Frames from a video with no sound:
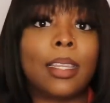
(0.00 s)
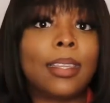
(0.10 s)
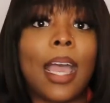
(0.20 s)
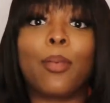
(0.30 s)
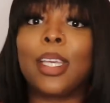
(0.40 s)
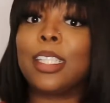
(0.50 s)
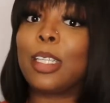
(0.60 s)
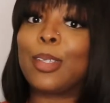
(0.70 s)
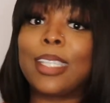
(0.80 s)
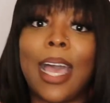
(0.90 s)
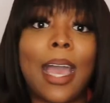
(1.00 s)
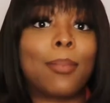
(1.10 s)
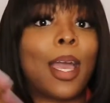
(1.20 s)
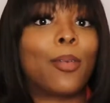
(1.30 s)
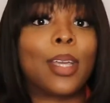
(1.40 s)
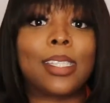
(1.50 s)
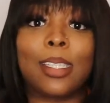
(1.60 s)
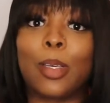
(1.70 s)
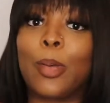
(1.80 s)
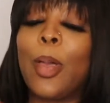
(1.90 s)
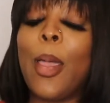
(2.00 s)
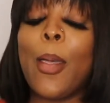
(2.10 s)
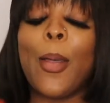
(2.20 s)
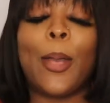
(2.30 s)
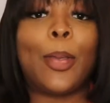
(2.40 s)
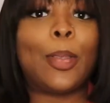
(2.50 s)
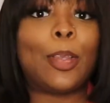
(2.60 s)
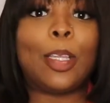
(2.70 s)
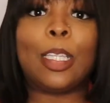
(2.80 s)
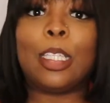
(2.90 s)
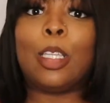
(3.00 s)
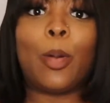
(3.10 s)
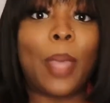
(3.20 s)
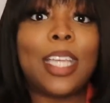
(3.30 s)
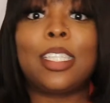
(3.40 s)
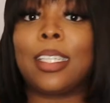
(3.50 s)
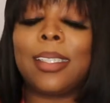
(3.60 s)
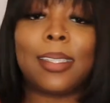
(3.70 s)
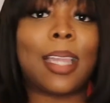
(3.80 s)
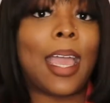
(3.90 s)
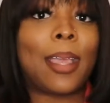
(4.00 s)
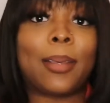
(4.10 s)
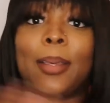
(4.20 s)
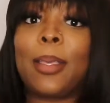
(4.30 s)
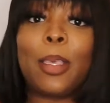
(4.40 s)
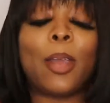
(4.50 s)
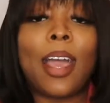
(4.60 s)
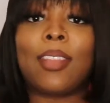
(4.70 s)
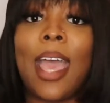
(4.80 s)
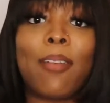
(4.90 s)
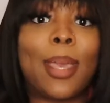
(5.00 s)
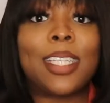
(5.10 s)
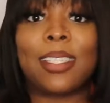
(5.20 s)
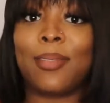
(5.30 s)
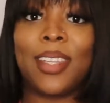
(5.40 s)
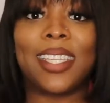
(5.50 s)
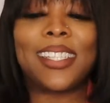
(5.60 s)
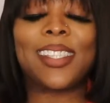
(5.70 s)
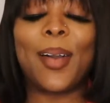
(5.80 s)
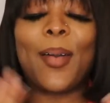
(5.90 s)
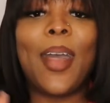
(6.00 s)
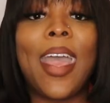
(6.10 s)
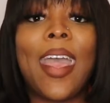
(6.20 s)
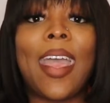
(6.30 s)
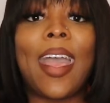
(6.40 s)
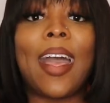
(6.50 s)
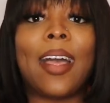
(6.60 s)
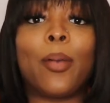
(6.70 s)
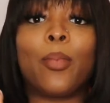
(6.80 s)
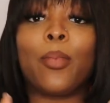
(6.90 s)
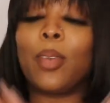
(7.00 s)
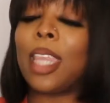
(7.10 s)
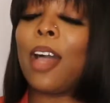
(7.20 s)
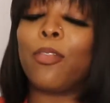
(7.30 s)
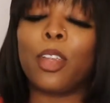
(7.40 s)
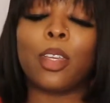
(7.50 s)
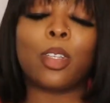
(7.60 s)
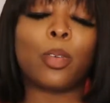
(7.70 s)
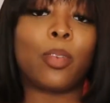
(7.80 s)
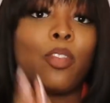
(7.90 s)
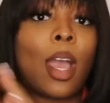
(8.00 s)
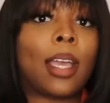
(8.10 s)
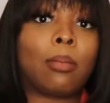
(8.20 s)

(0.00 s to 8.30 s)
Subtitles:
not wasting no time, not wasting no patience. Like, you don't have to have patience for this. So without further ado, before I